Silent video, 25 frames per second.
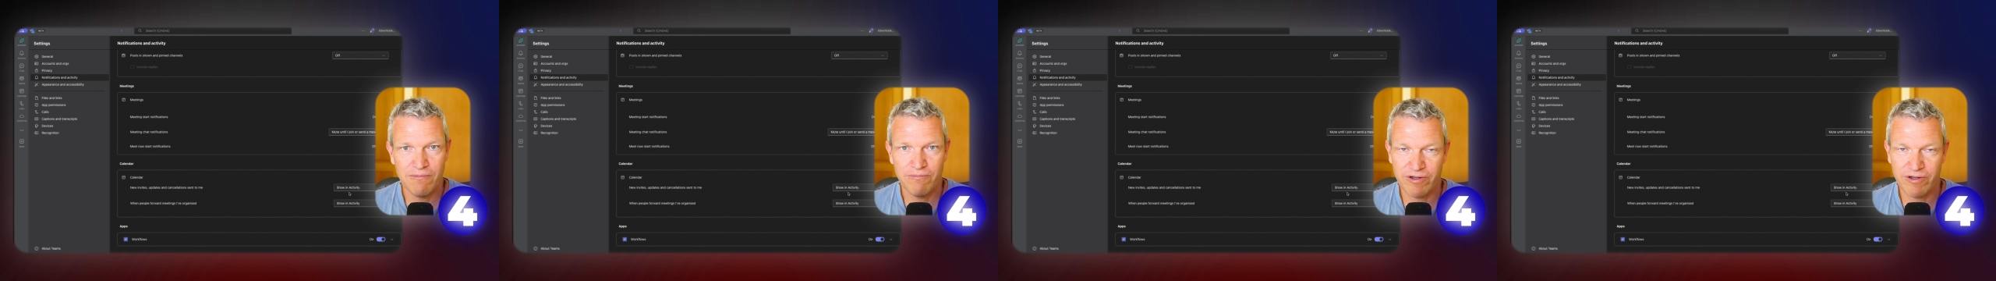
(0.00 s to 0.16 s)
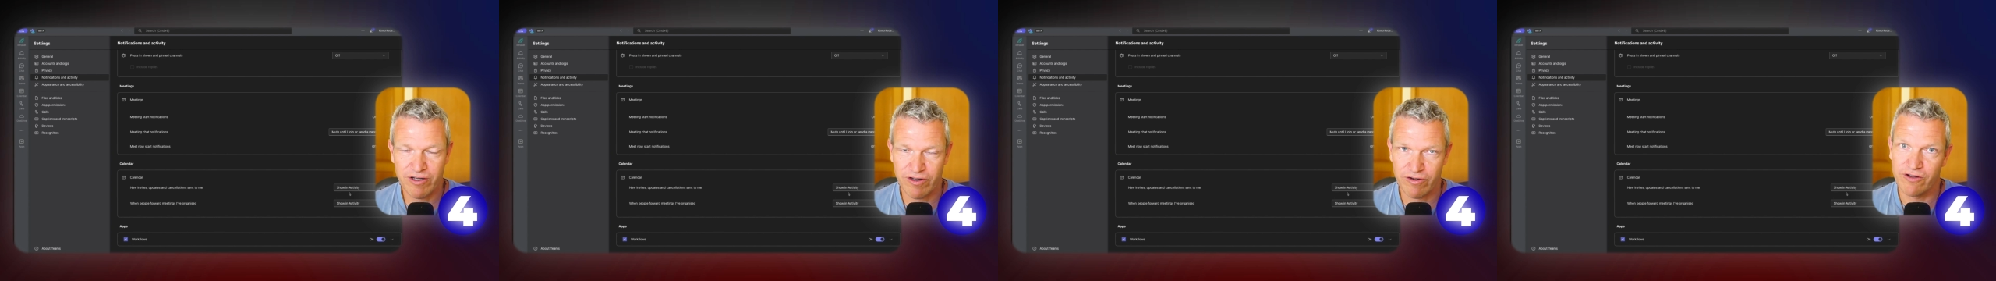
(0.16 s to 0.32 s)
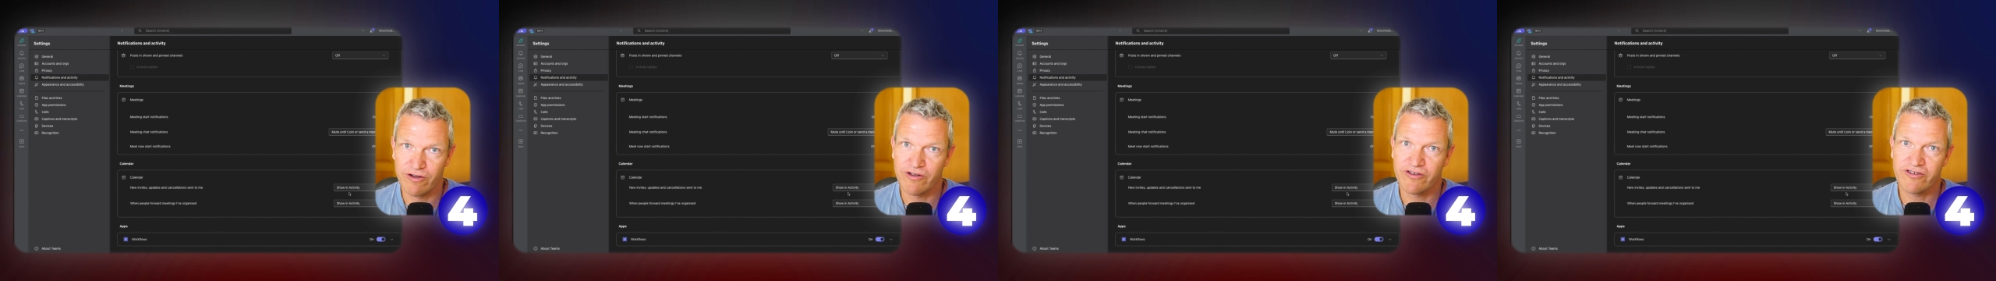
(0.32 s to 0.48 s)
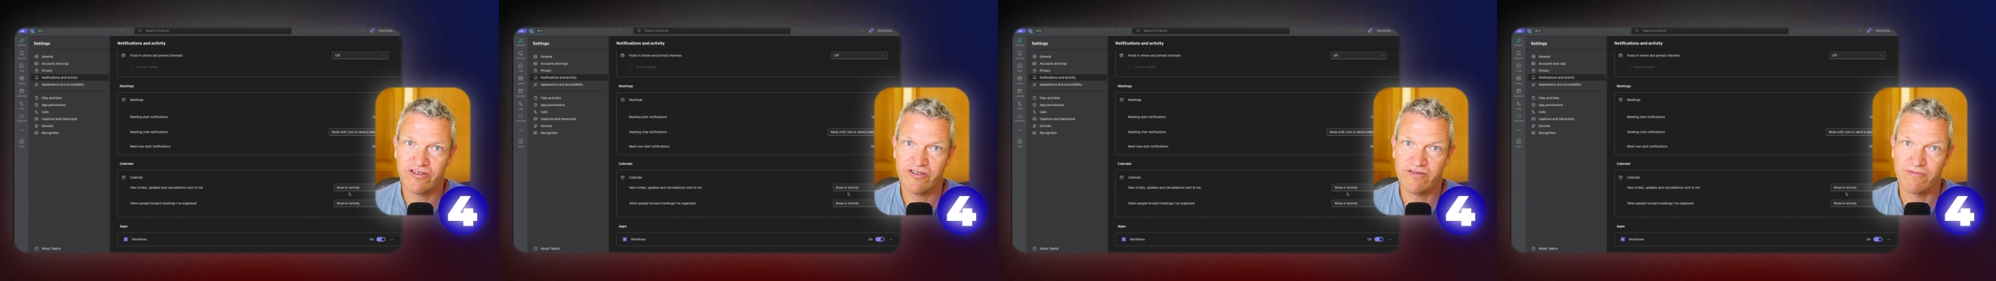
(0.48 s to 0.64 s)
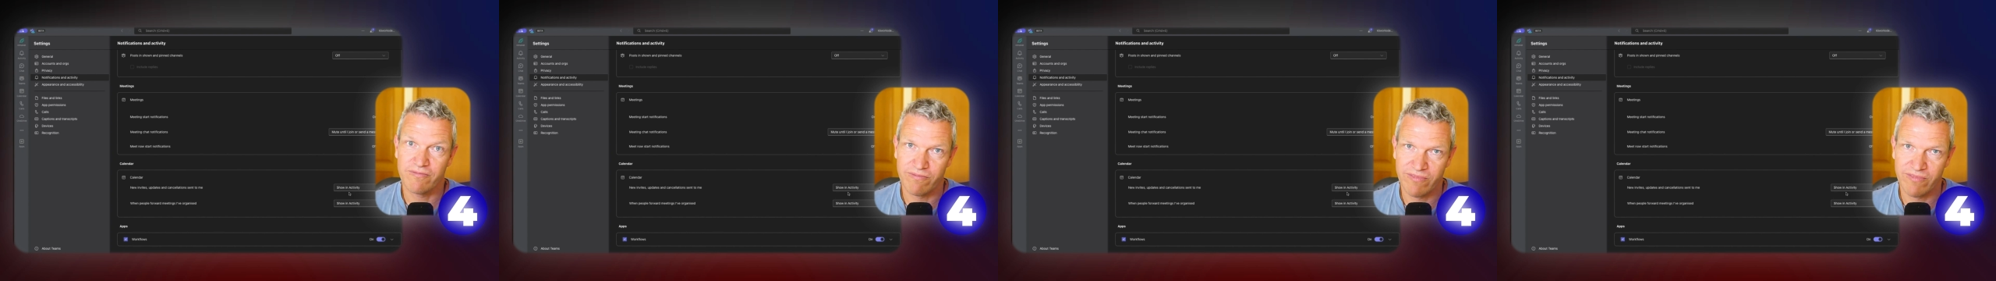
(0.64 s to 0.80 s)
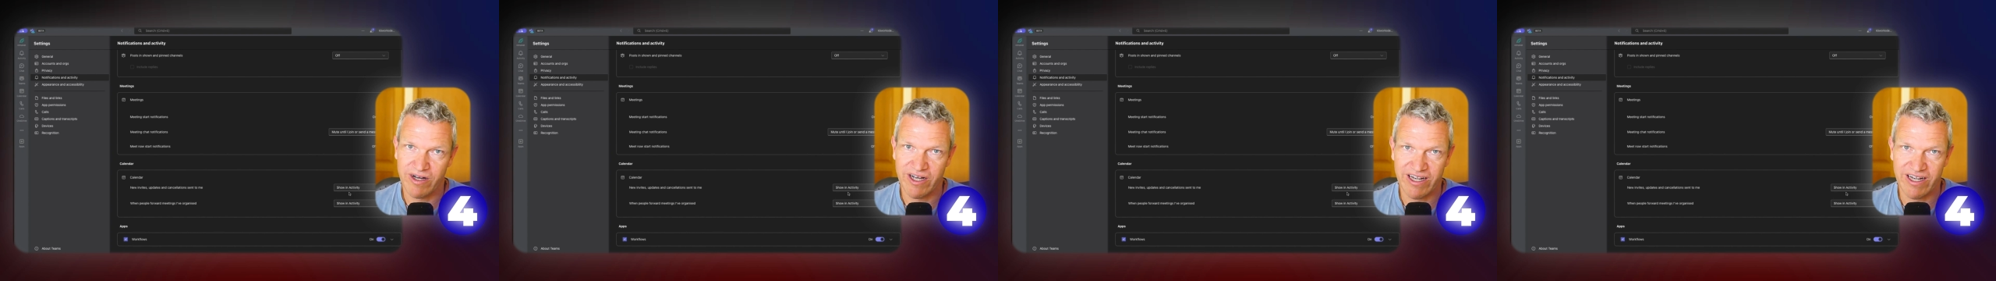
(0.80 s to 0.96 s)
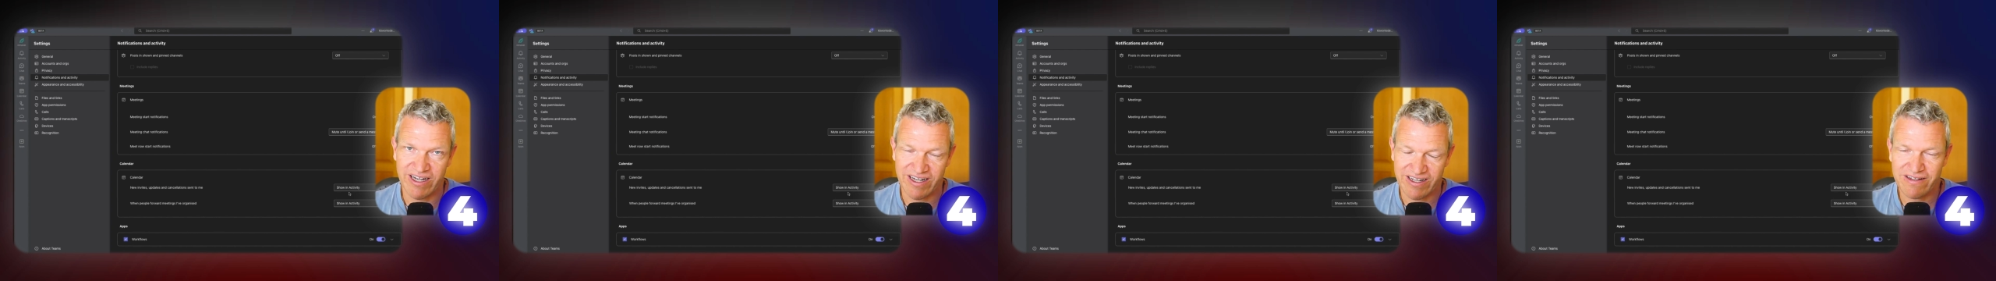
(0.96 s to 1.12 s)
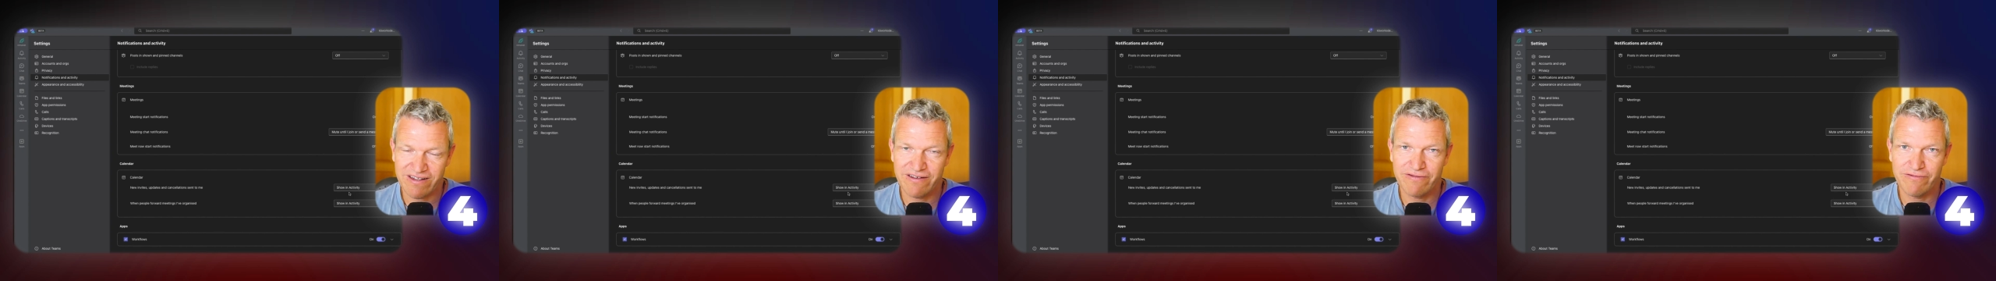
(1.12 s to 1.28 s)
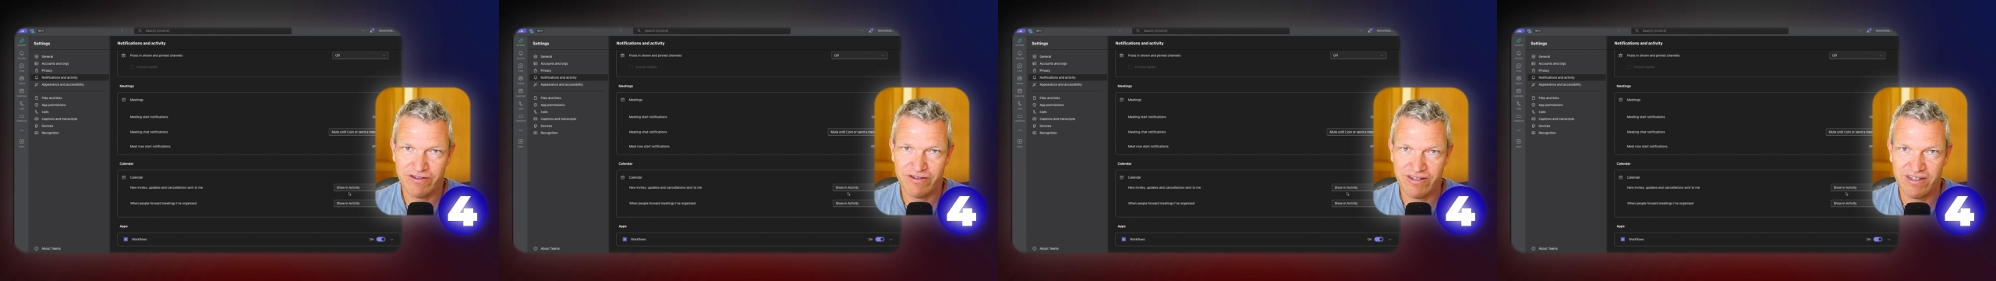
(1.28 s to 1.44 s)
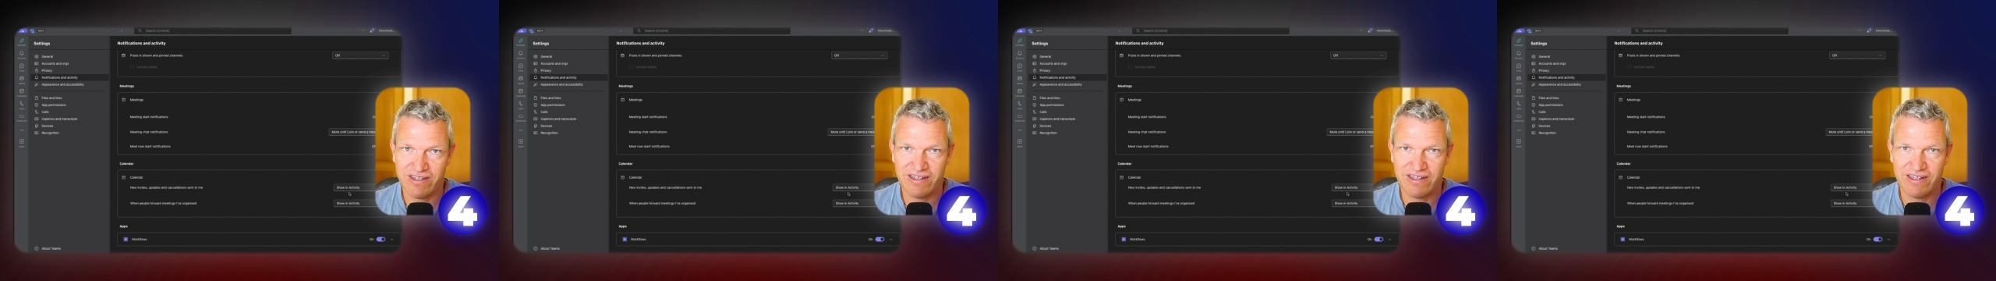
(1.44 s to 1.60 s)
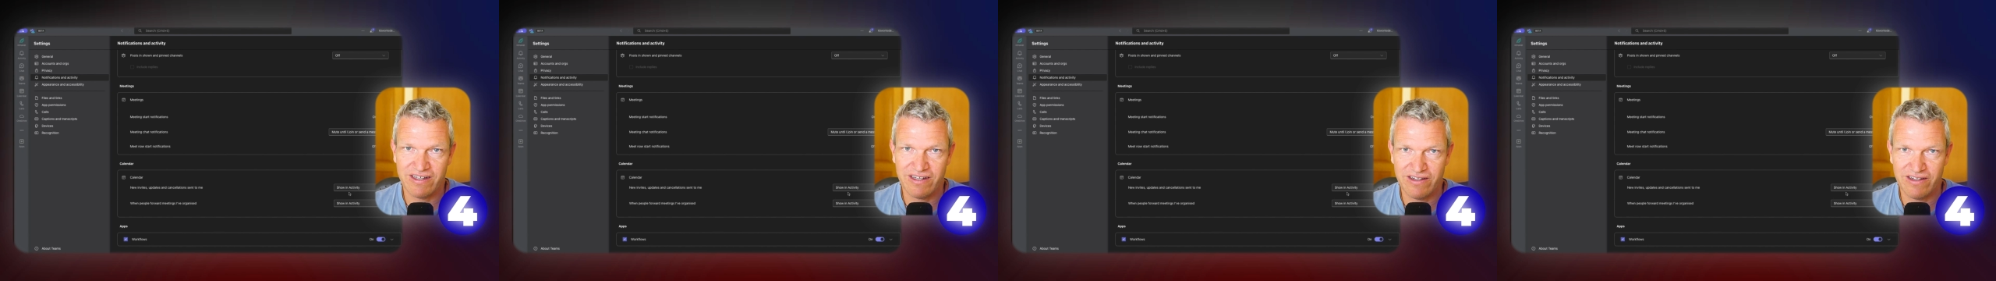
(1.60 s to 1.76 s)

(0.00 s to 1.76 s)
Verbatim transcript: because my activity